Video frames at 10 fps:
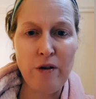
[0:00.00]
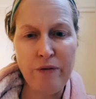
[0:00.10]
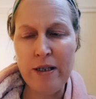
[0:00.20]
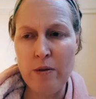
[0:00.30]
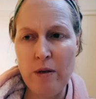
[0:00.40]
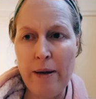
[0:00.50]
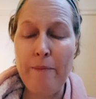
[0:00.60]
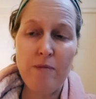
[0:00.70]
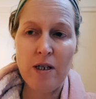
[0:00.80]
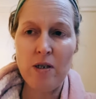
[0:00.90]
If you're
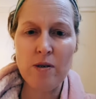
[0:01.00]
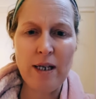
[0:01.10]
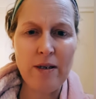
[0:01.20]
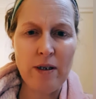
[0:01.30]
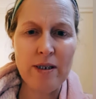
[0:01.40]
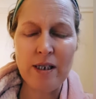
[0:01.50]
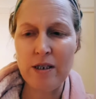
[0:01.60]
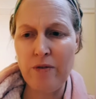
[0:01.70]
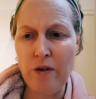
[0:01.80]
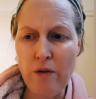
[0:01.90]
friends with her, she'll say
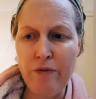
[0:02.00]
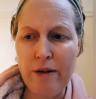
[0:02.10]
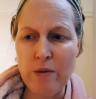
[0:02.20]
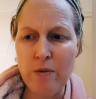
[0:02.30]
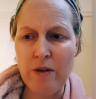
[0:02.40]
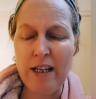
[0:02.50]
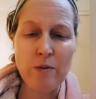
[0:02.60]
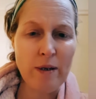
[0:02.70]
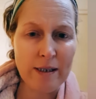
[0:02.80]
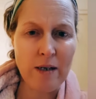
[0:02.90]
nice things. If you're not friends
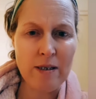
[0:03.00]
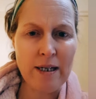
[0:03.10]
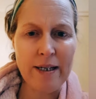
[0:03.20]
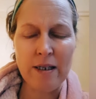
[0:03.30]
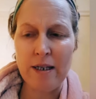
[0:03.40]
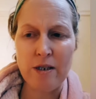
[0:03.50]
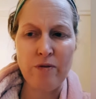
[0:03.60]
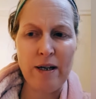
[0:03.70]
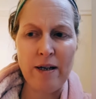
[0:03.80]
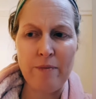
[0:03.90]
with her, and that's why Scout Slay
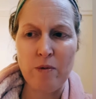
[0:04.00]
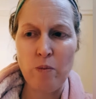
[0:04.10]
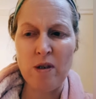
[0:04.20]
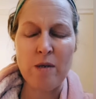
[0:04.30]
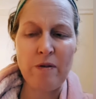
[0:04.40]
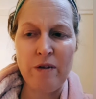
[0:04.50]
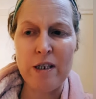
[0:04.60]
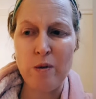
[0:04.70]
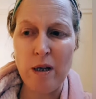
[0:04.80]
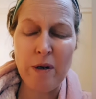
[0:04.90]
wants
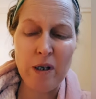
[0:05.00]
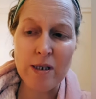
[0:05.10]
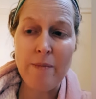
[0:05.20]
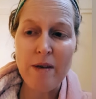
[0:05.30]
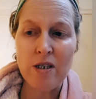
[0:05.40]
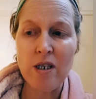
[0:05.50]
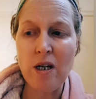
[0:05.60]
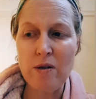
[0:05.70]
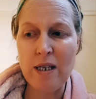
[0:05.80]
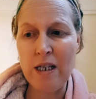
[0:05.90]
to be friends with her, because
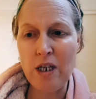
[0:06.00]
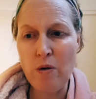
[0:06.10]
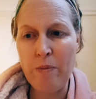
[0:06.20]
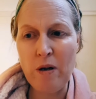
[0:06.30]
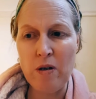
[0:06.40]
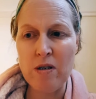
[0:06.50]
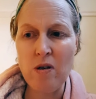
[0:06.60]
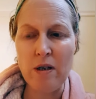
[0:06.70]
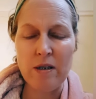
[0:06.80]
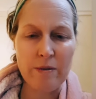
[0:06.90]
she knows that EQ will be
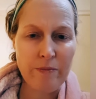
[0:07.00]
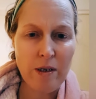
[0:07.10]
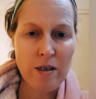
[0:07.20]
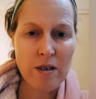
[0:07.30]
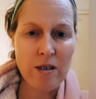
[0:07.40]
on her side.